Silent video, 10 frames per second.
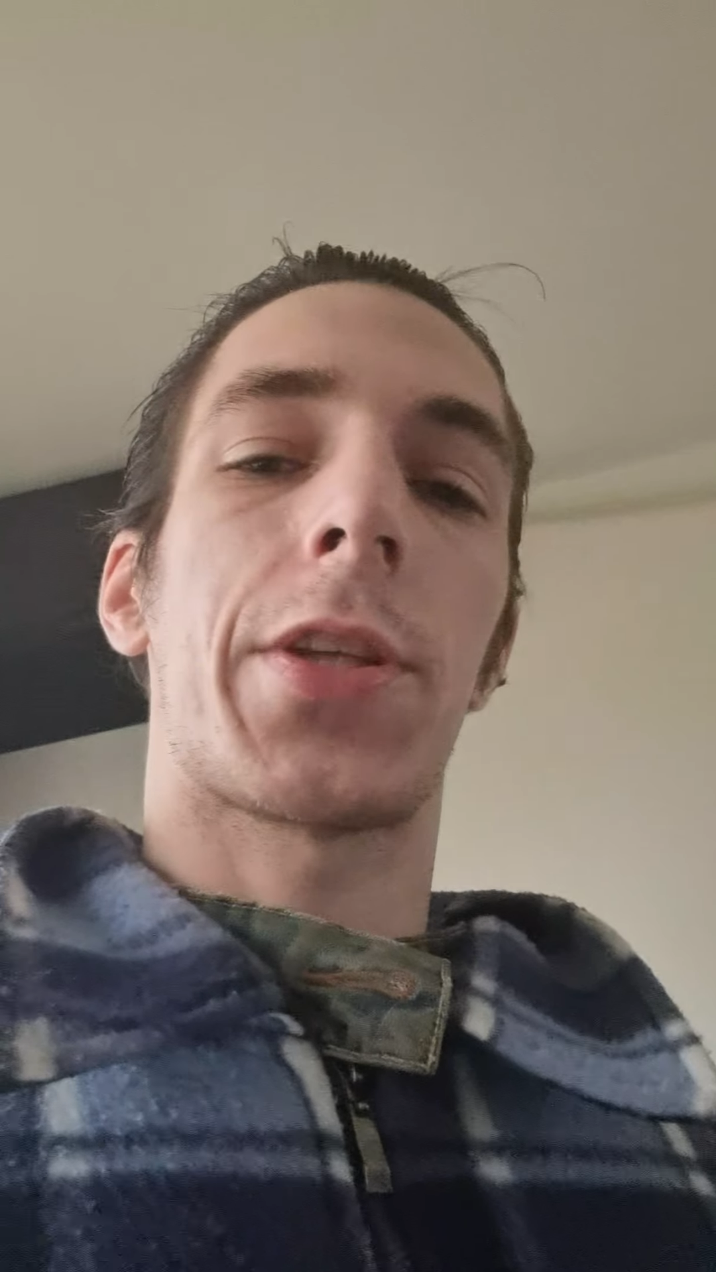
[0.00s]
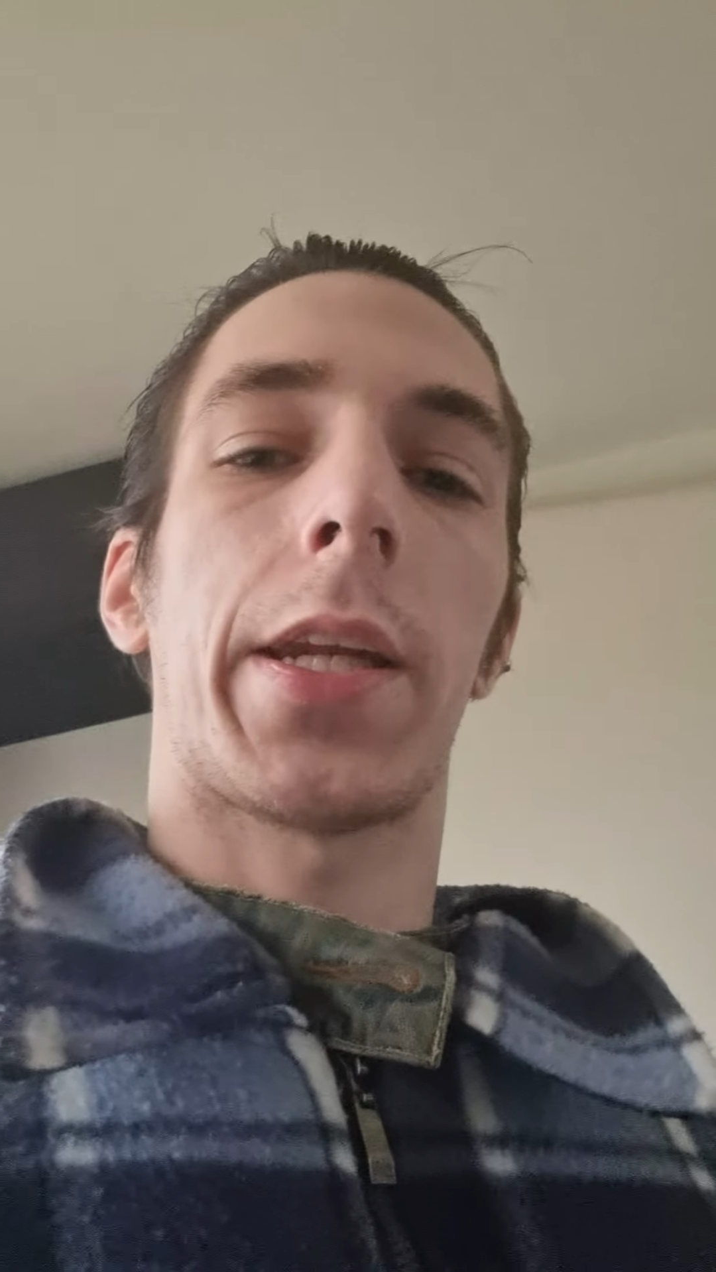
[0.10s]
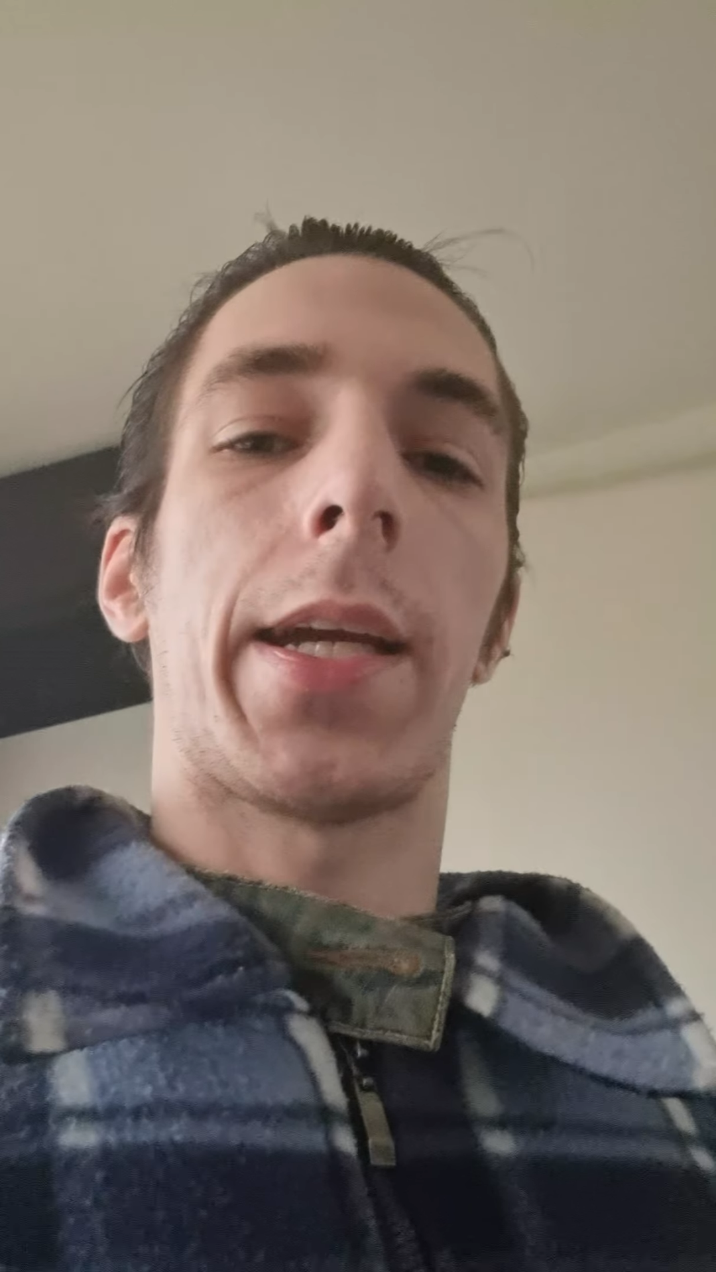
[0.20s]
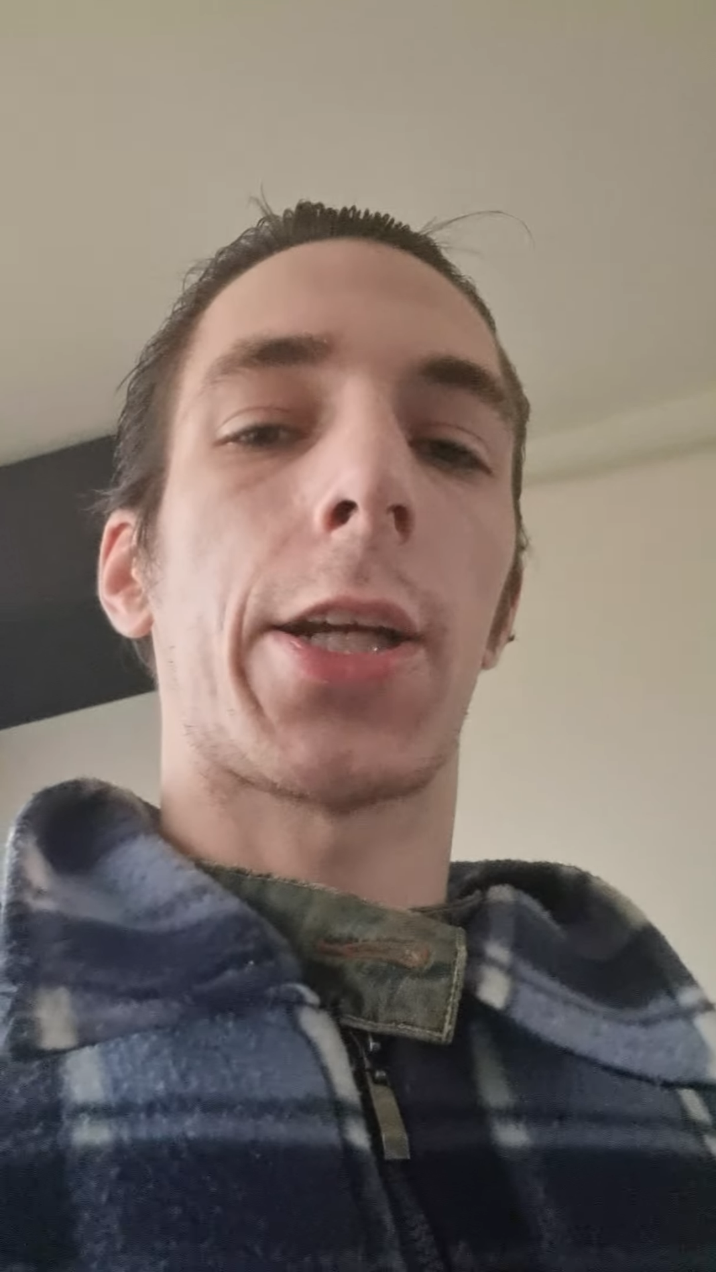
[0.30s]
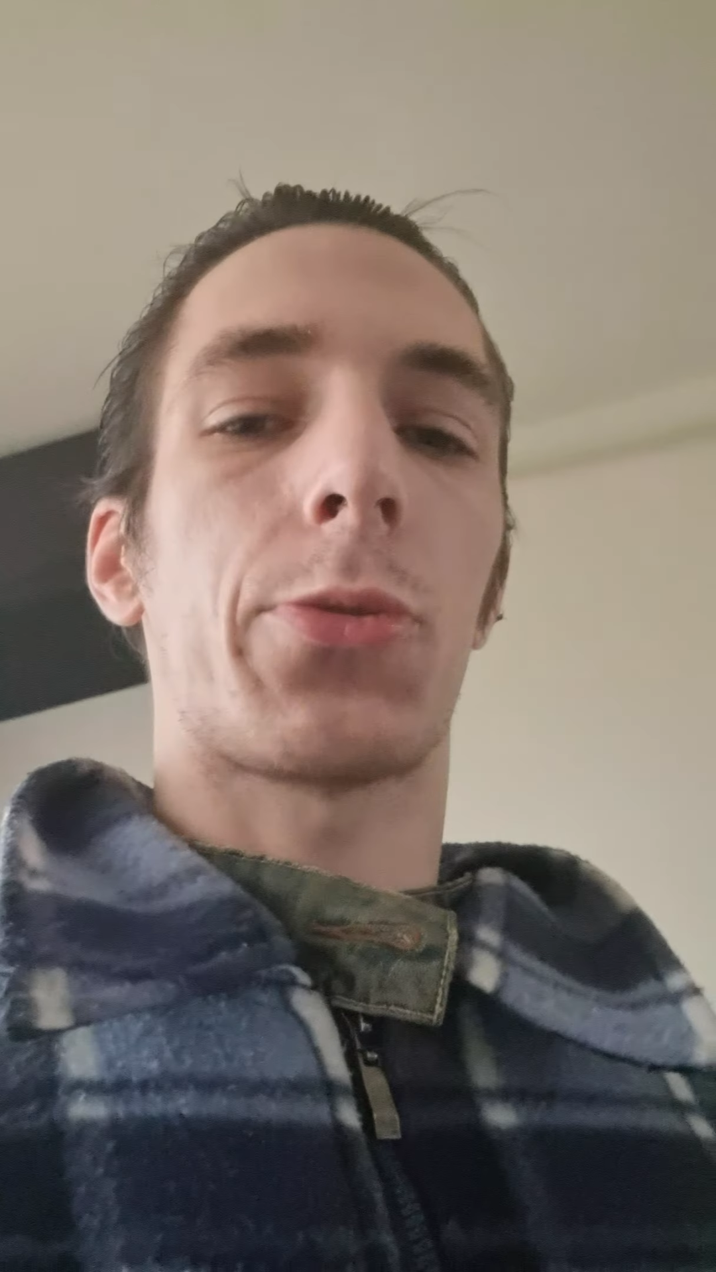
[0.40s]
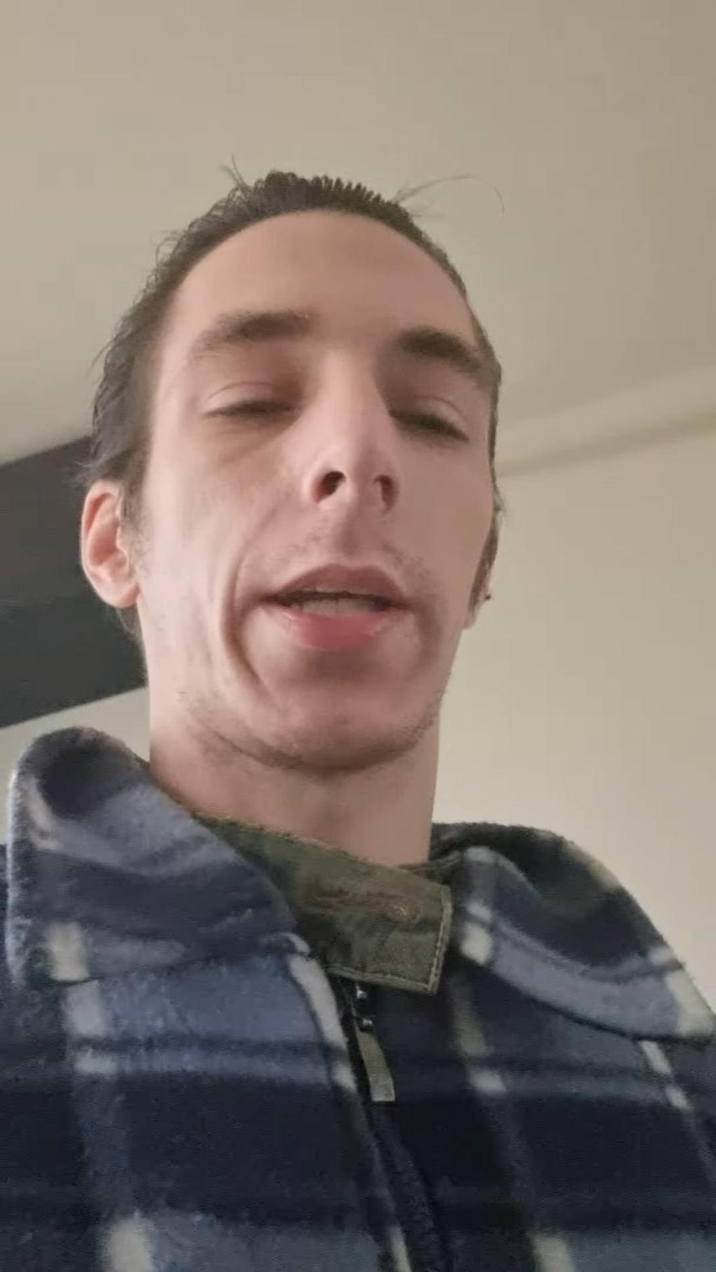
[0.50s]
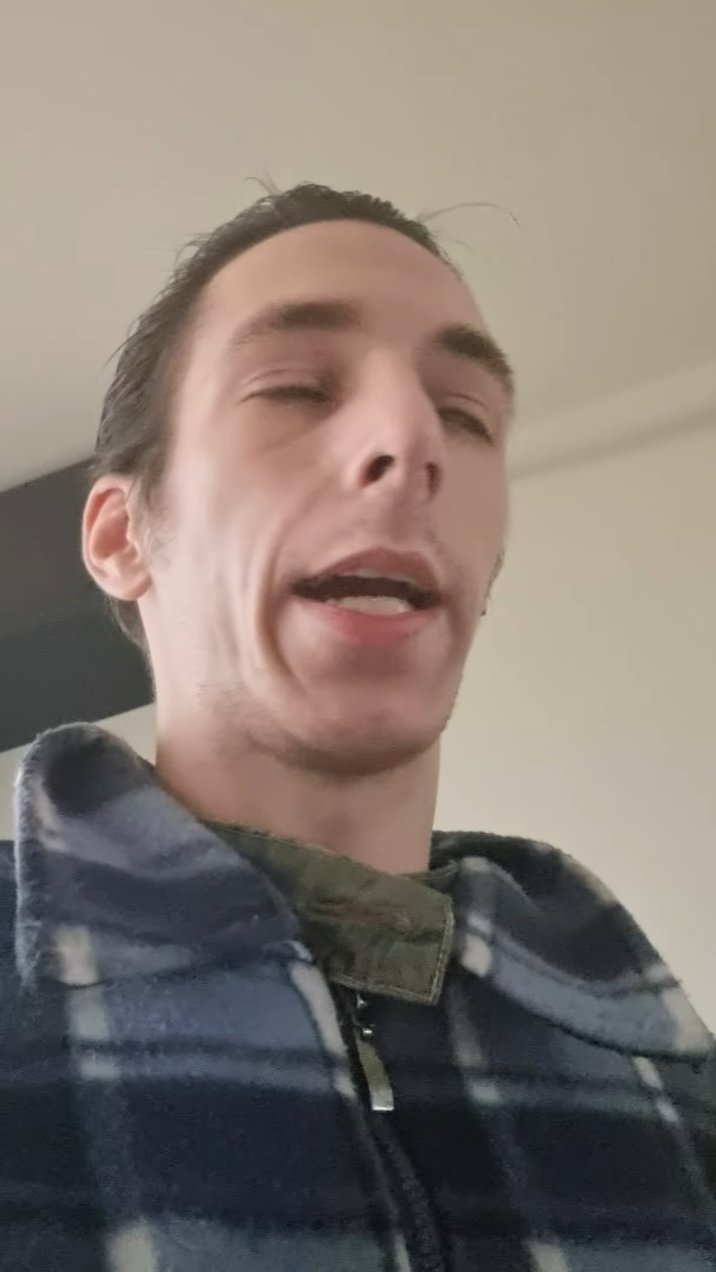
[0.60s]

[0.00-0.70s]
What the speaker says: that I actually